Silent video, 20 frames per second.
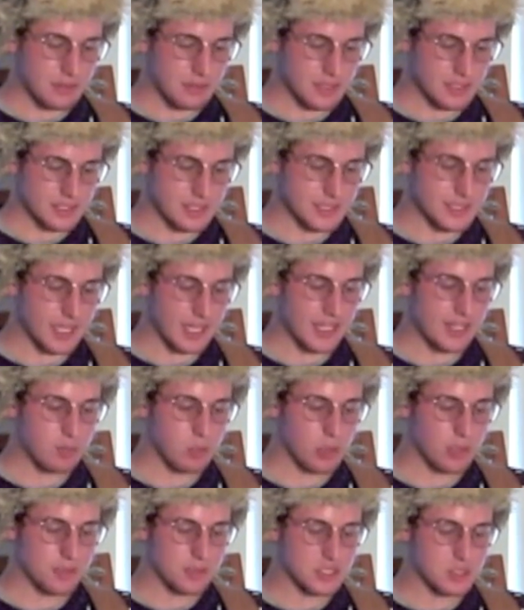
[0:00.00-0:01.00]
The society
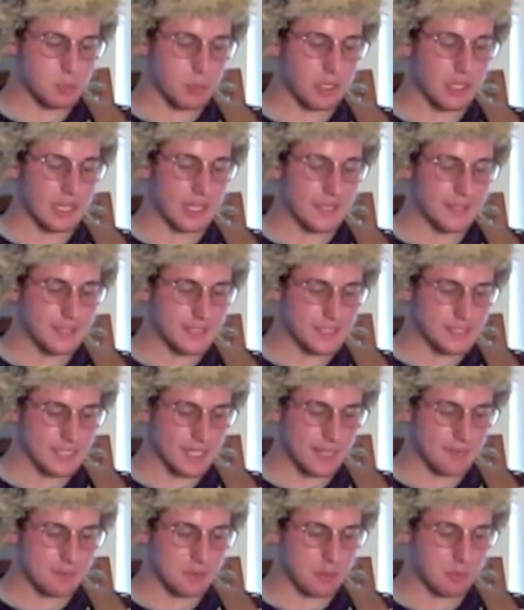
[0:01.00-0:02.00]
worked to spread
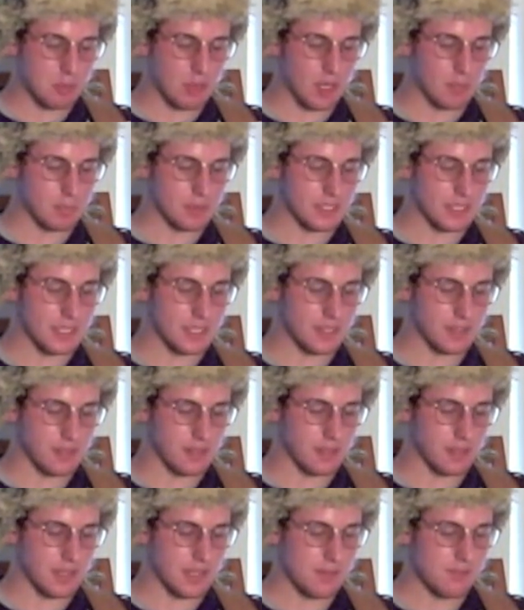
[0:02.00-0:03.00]
anti-slavery
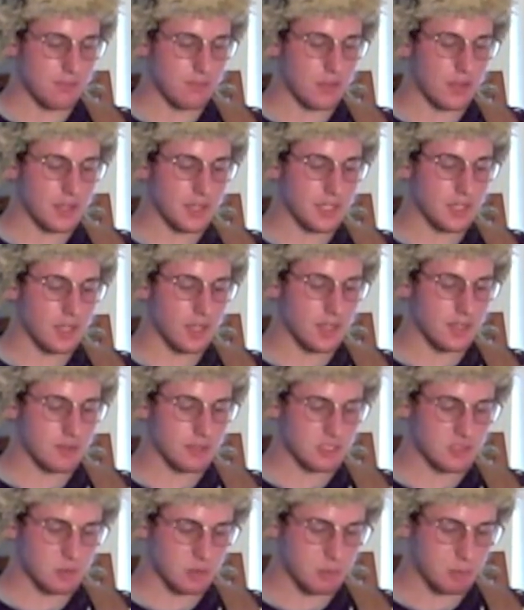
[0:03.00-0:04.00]
propaganda, and it flooded
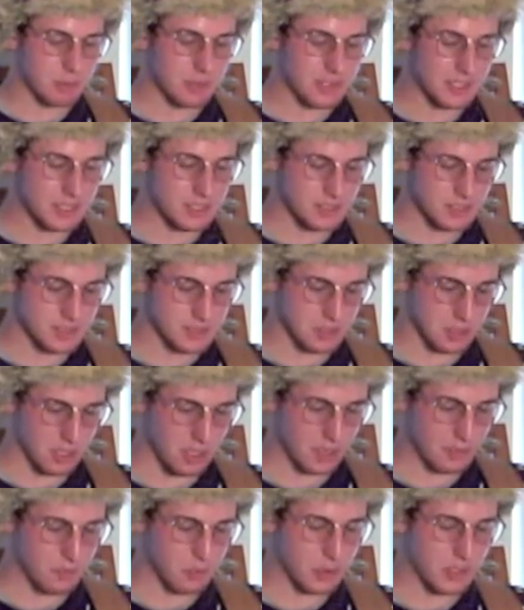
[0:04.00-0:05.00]
Congress with petitions
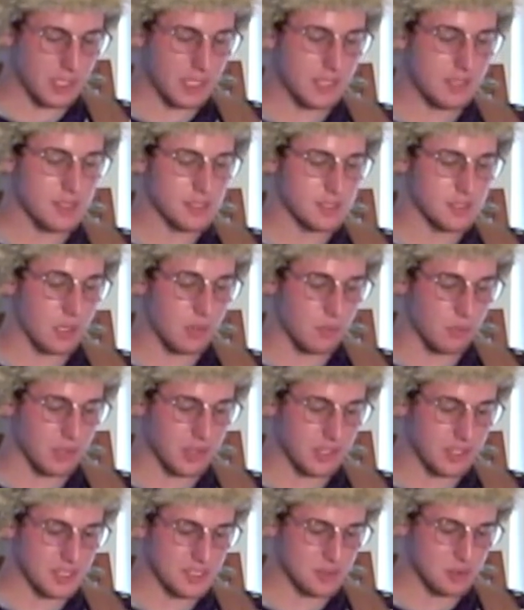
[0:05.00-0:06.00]
calling for an end to slavery
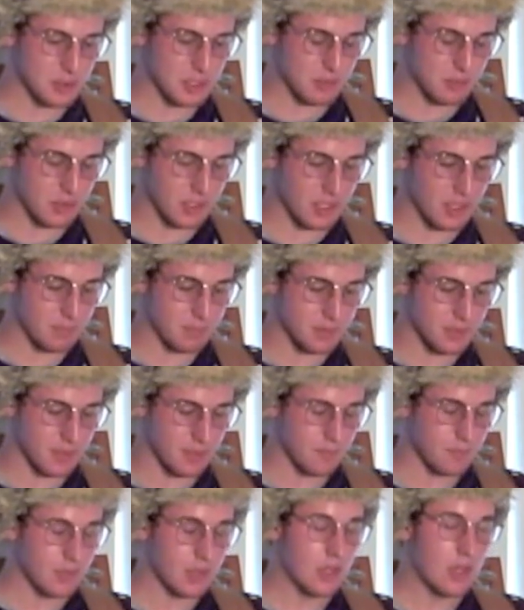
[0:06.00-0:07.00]
in the District of Columbia.
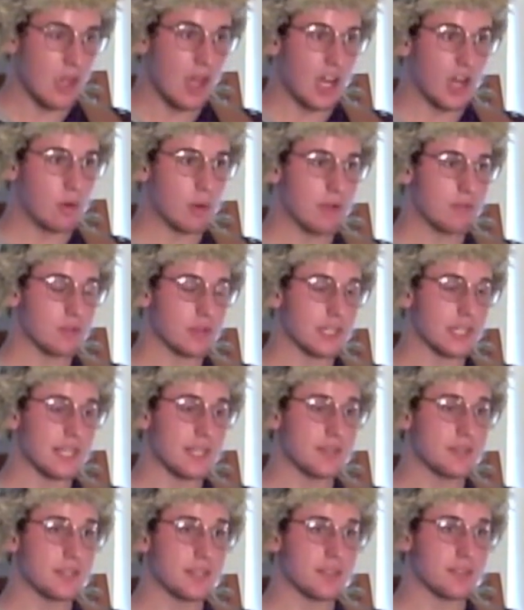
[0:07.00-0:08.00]
However, in
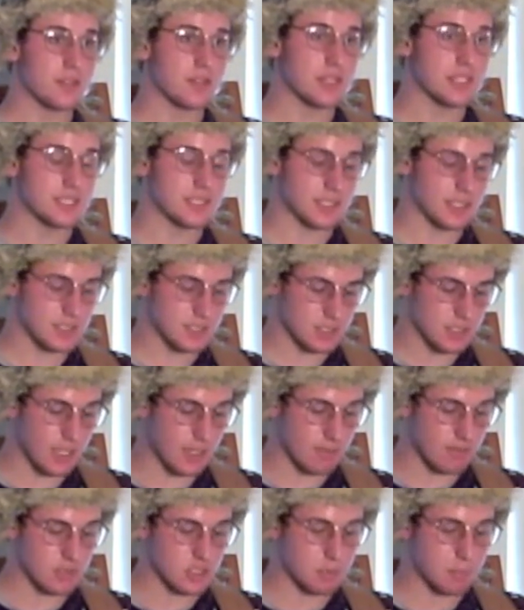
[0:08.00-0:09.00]
1836,
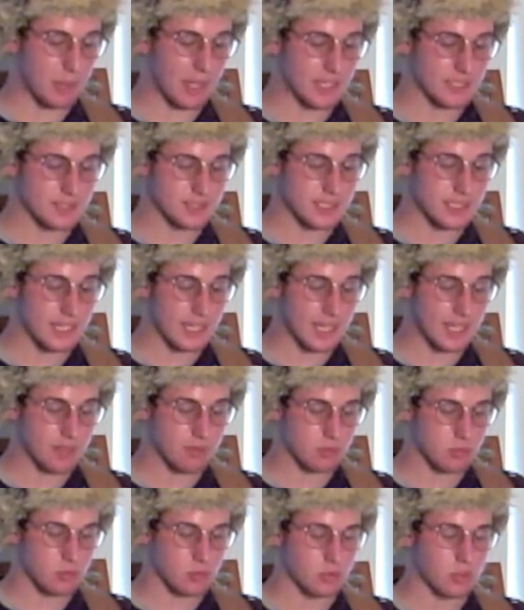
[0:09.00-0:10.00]
Congress passed the
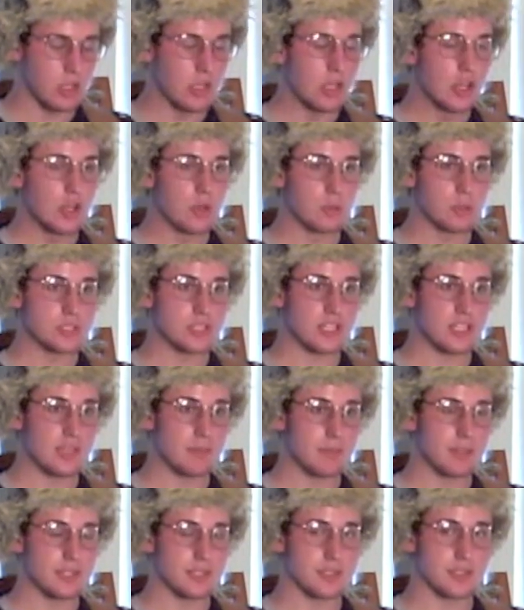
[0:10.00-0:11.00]
gag rule, which
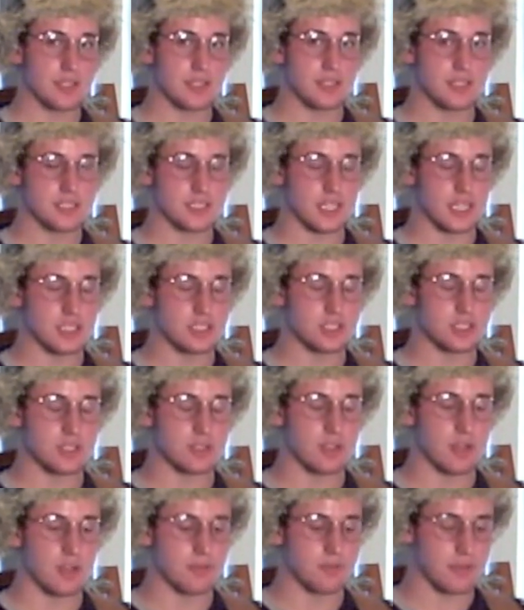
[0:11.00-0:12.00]
limited the
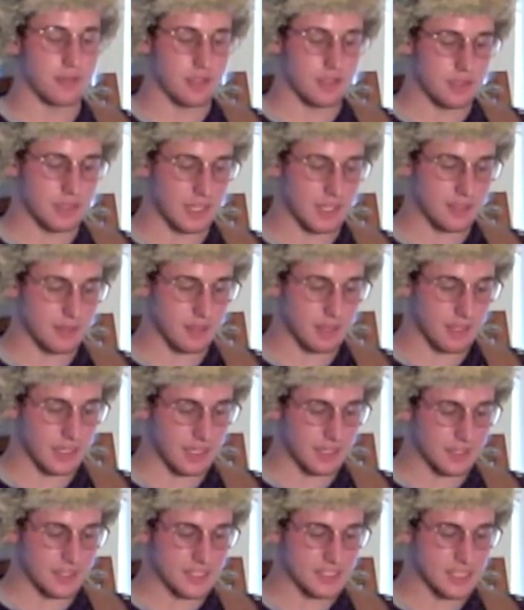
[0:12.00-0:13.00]
discussion of the
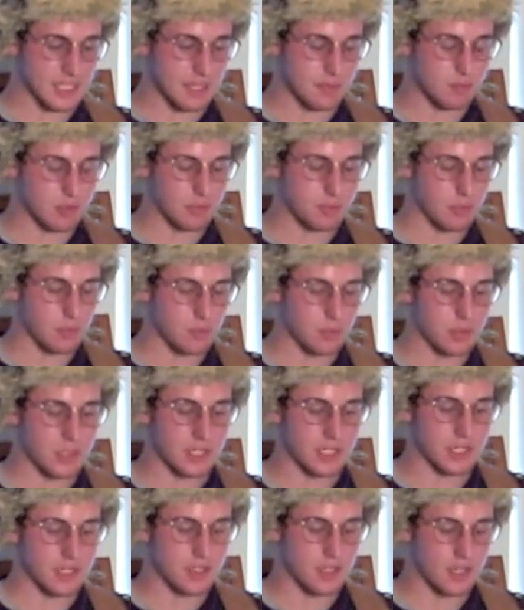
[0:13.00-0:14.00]
anti-slavery
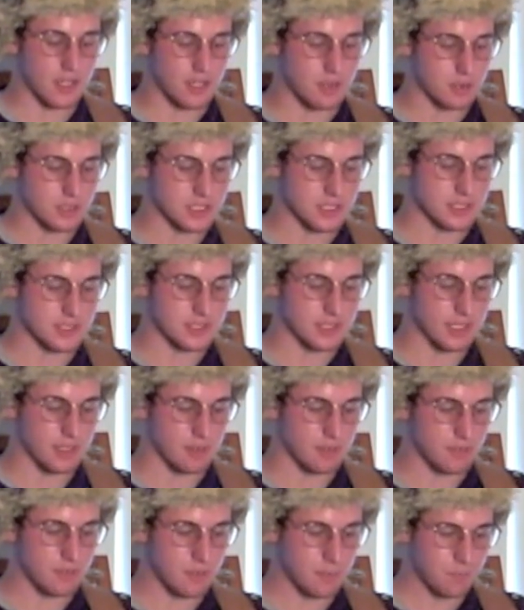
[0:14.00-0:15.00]
movement in Congress
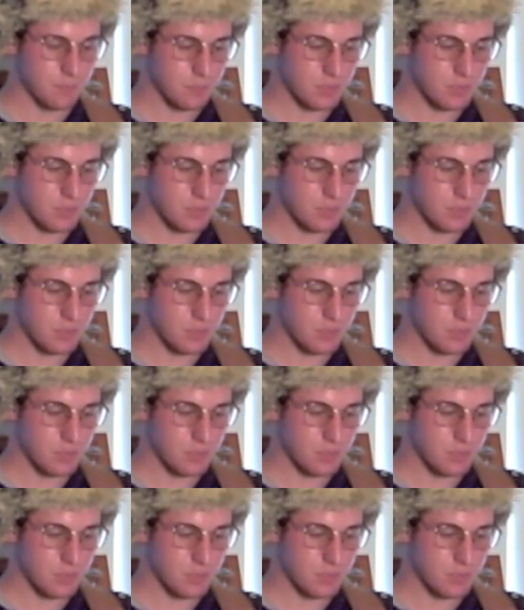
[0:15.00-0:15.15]
itself.